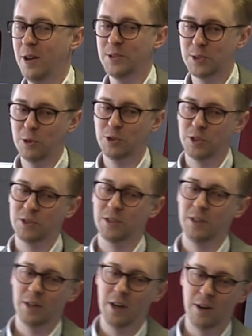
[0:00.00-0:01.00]
And so just,
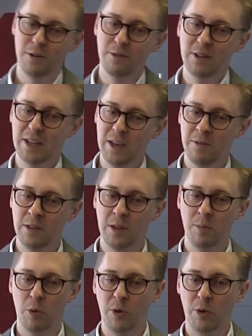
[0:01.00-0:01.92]
you know, giving them the